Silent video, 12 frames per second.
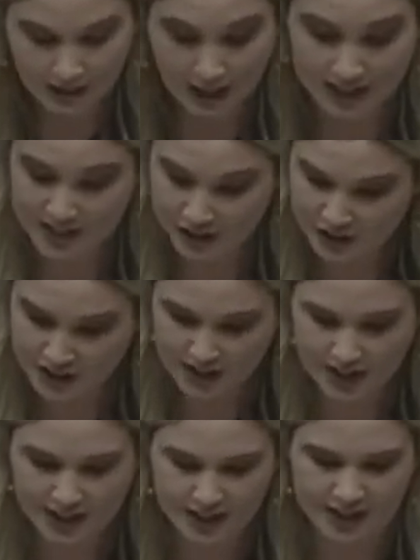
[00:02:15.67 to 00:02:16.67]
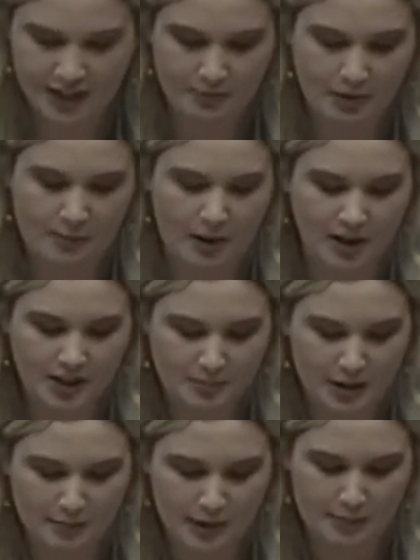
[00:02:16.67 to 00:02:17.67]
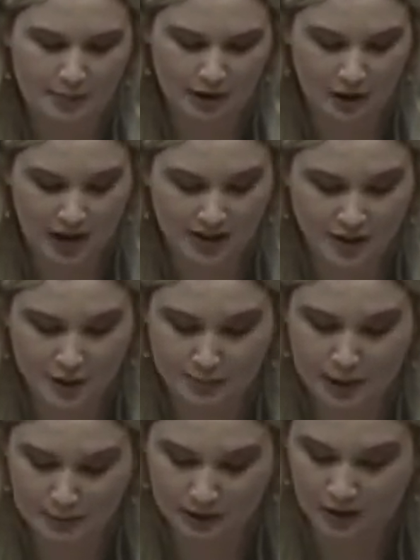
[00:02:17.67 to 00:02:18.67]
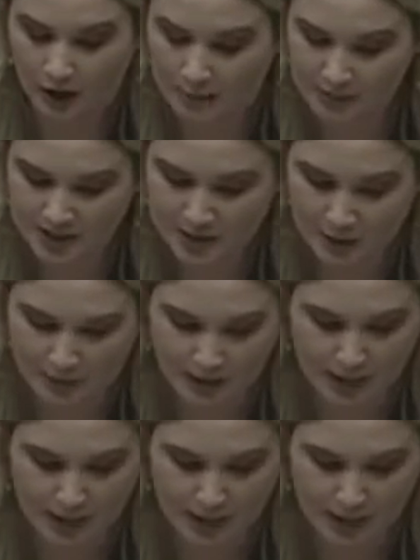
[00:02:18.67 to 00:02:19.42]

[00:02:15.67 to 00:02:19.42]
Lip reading: I still decided to tell my boss about my harasser's public comments about my